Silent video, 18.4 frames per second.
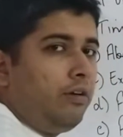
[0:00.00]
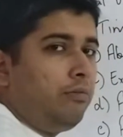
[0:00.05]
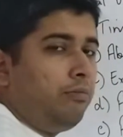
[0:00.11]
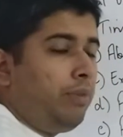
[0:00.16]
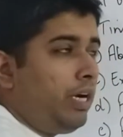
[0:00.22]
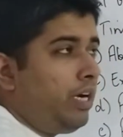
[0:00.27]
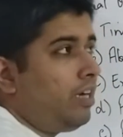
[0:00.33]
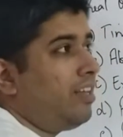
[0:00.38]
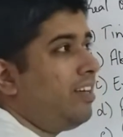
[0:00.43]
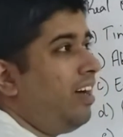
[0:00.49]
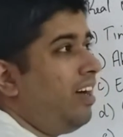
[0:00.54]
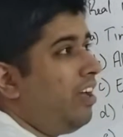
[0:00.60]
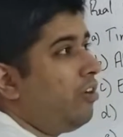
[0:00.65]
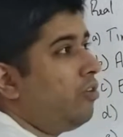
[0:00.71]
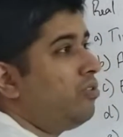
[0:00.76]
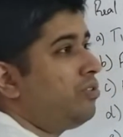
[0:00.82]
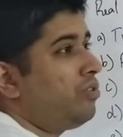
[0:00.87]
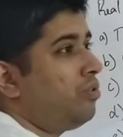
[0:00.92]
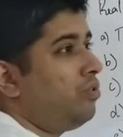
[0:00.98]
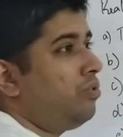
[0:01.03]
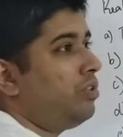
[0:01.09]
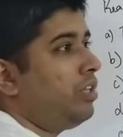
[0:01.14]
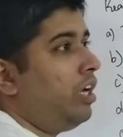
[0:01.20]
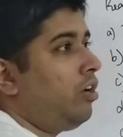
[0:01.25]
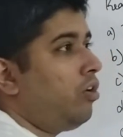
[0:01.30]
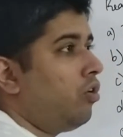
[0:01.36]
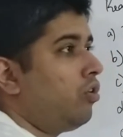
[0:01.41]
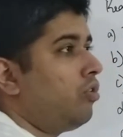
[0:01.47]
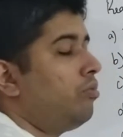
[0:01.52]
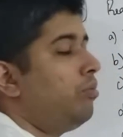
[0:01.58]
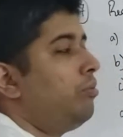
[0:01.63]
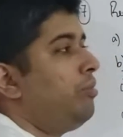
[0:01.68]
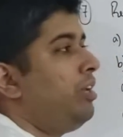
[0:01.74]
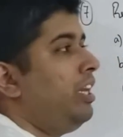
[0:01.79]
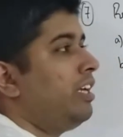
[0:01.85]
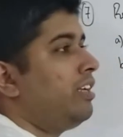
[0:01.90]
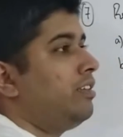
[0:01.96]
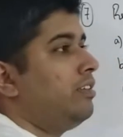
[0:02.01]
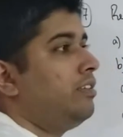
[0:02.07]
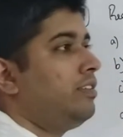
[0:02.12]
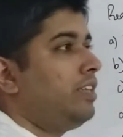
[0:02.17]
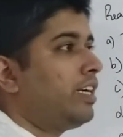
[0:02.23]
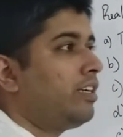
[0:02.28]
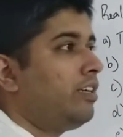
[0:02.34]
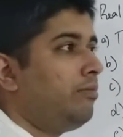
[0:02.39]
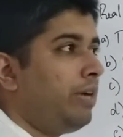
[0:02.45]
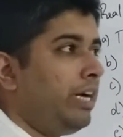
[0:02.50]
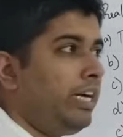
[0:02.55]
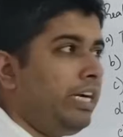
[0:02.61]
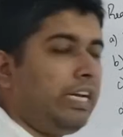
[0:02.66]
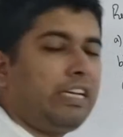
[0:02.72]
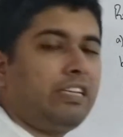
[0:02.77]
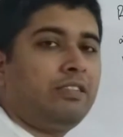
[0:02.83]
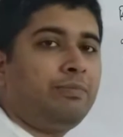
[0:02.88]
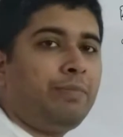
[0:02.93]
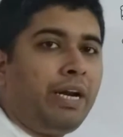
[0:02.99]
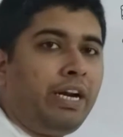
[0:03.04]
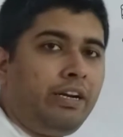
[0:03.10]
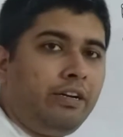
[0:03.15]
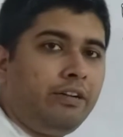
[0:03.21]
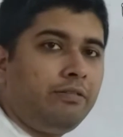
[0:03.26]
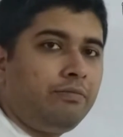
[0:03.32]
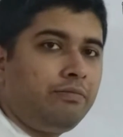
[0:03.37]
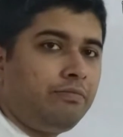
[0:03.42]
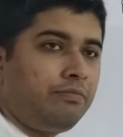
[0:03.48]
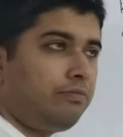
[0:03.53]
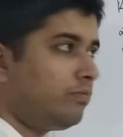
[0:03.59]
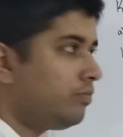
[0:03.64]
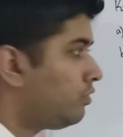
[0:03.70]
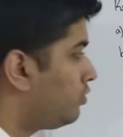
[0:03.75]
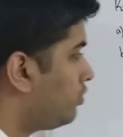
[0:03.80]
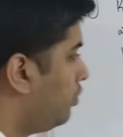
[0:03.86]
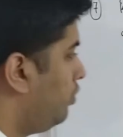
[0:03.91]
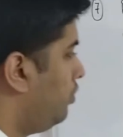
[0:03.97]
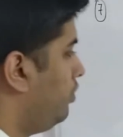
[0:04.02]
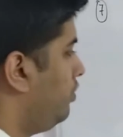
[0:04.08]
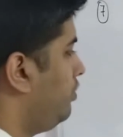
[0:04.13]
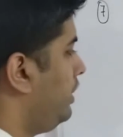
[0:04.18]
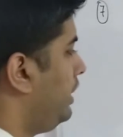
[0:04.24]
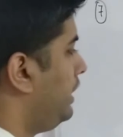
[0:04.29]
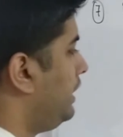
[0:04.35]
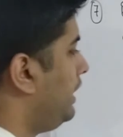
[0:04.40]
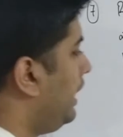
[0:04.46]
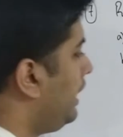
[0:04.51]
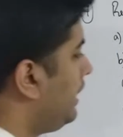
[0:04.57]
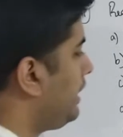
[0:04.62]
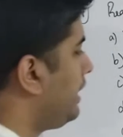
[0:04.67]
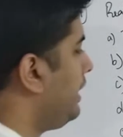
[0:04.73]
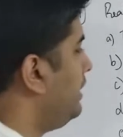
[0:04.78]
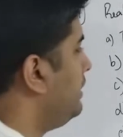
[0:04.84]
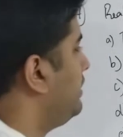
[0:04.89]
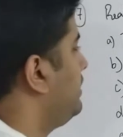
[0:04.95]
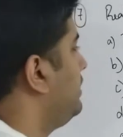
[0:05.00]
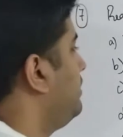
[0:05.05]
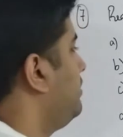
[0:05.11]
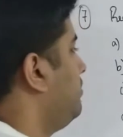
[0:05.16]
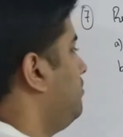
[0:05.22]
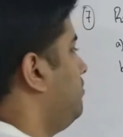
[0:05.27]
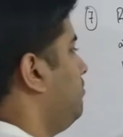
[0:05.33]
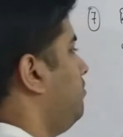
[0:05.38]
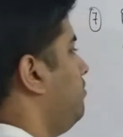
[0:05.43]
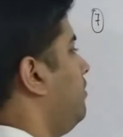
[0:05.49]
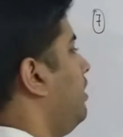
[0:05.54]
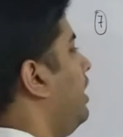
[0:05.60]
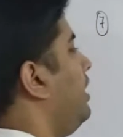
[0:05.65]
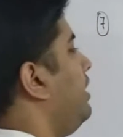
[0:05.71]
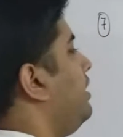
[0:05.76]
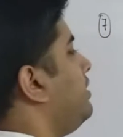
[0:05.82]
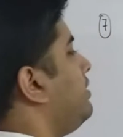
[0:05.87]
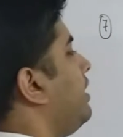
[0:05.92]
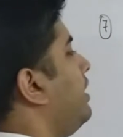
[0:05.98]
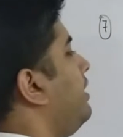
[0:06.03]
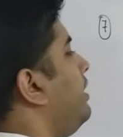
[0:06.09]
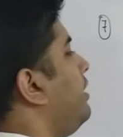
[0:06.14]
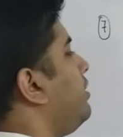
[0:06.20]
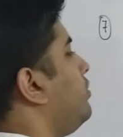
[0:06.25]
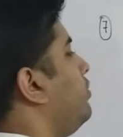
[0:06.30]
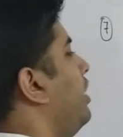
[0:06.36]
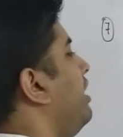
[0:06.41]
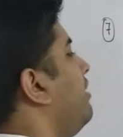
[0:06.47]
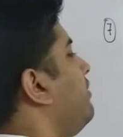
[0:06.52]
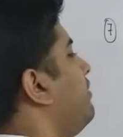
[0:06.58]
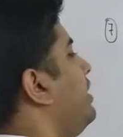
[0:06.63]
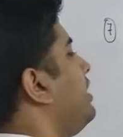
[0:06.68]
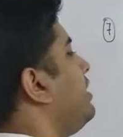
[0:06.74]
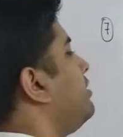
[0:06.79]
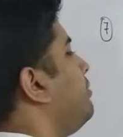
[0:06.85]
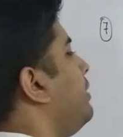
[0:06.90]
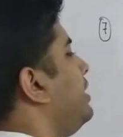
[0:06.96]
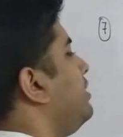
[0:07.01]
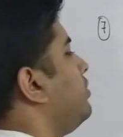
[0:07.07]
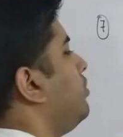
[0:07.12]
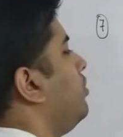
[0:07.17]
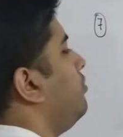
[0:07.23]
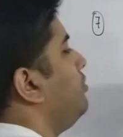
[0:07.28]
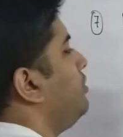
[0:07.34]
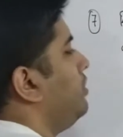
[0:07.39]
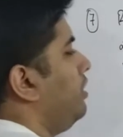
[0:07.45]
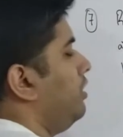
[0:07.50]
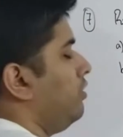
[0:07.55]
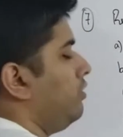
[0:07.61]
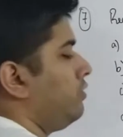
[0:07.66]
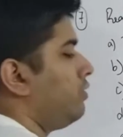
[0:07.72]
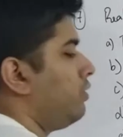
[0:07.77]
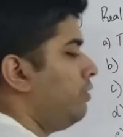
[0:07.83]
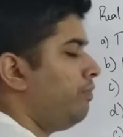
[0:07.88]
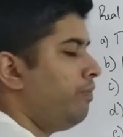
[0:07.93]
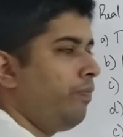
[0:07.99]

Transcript: But I also know that automobile sector might expand. So in that case, I decided to have an expansion option also.